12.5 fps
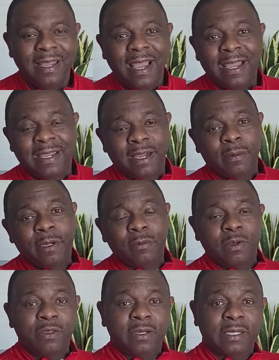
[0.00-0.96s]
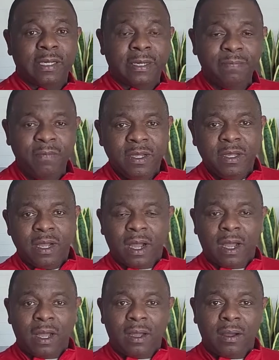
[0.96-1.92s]
Hey, I'm here with you again
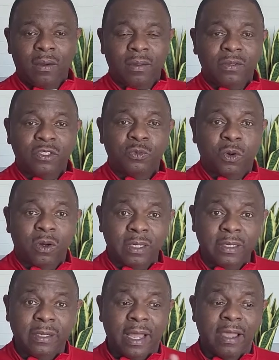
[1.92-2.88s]
on this morning.